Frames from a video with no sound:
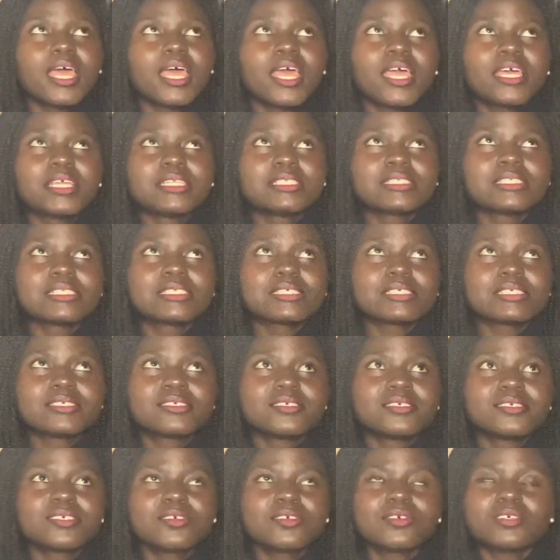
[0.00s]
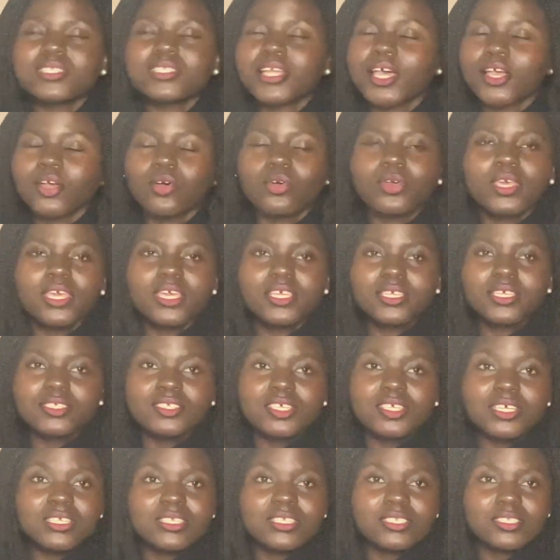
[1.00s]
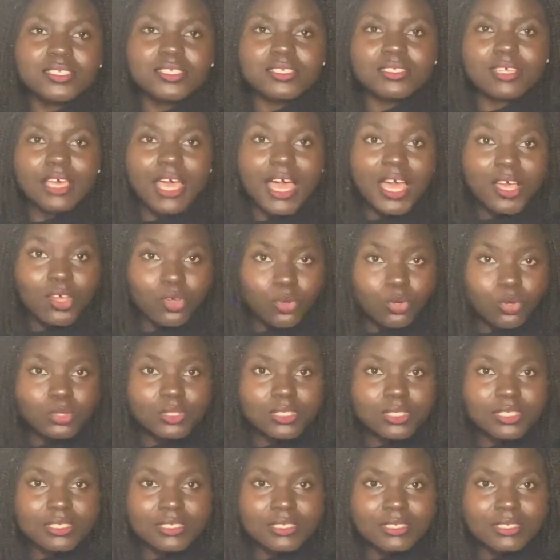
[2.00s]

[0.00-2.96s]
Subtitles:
And he was like, "Okay, just hang on.